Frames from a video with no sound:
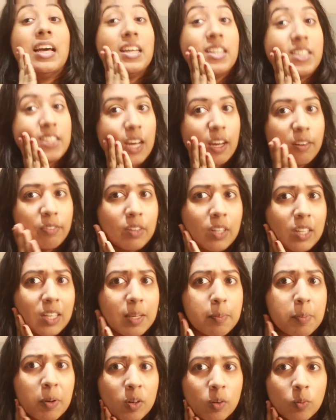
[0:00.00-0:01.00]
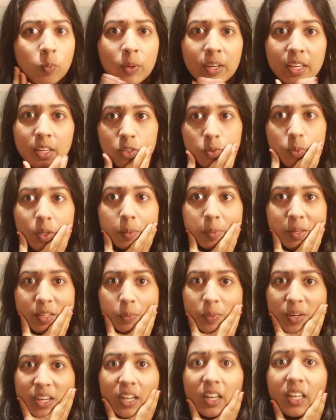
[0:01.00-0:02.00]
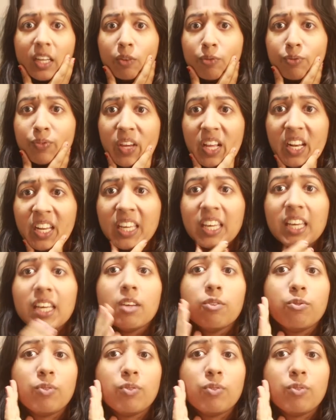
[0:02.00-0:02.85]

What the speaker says: Definitely put on weight as well, by the way, like feeling it,